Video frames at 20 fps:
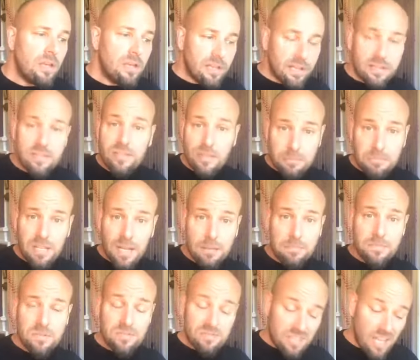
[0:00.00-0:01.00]
And
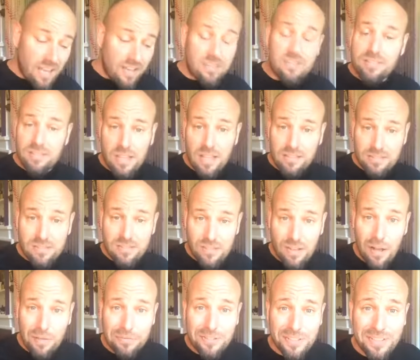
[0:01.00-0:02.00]
sometimes, yes, that's
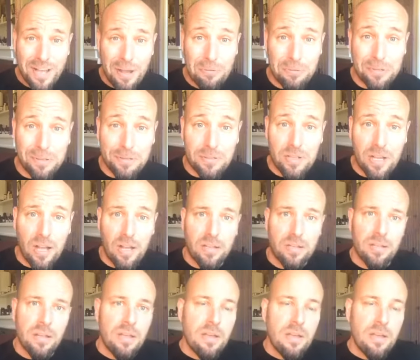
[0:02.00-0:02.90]
often how we were taught.